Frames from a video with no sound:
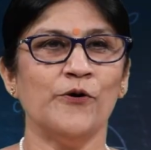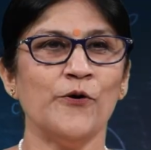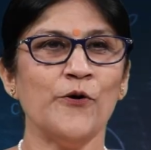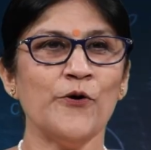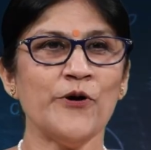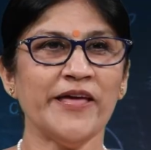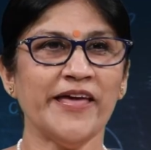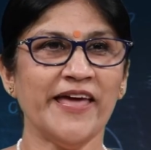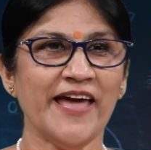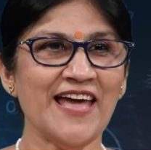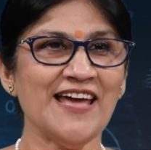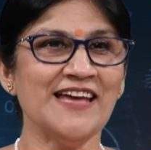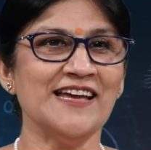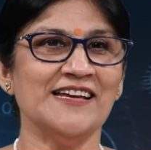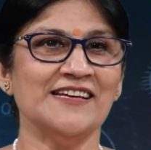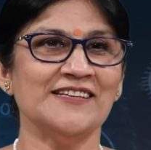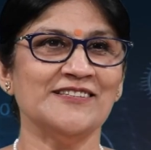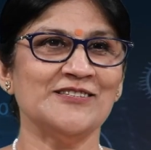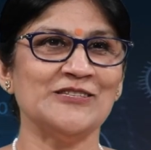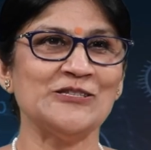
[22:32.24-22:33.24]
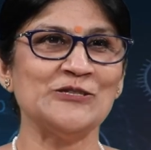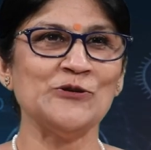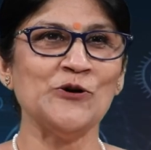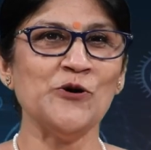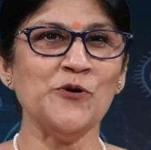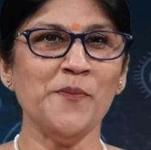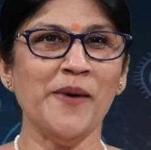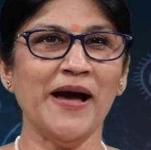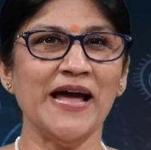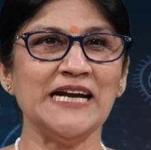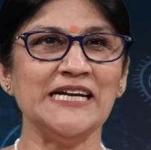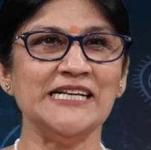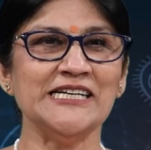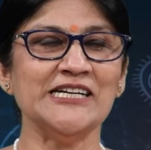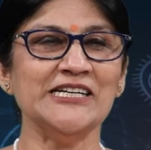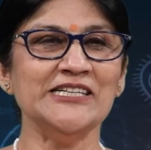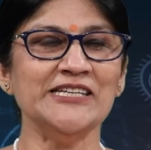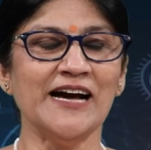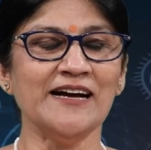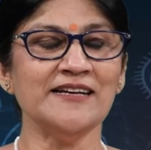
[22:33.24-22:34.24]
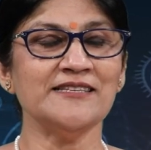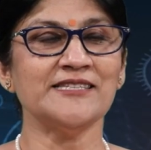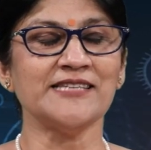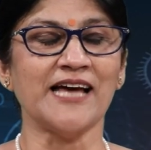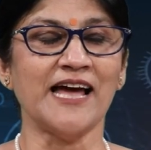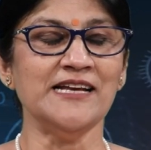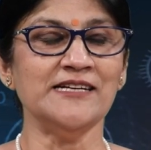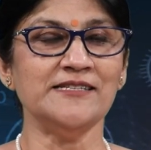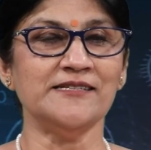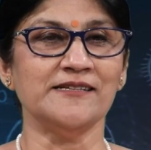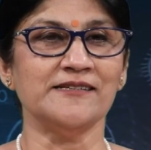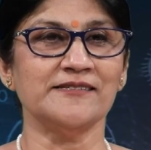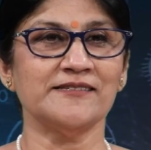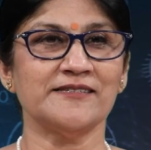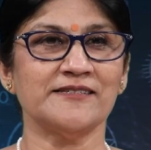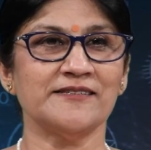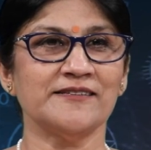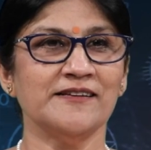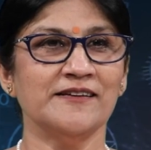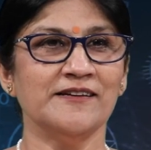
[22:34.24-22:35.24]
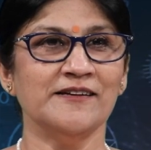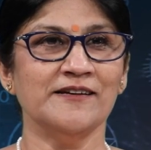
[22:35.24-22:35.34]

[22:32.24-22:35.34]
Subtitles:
Okay, so my dear young scientists,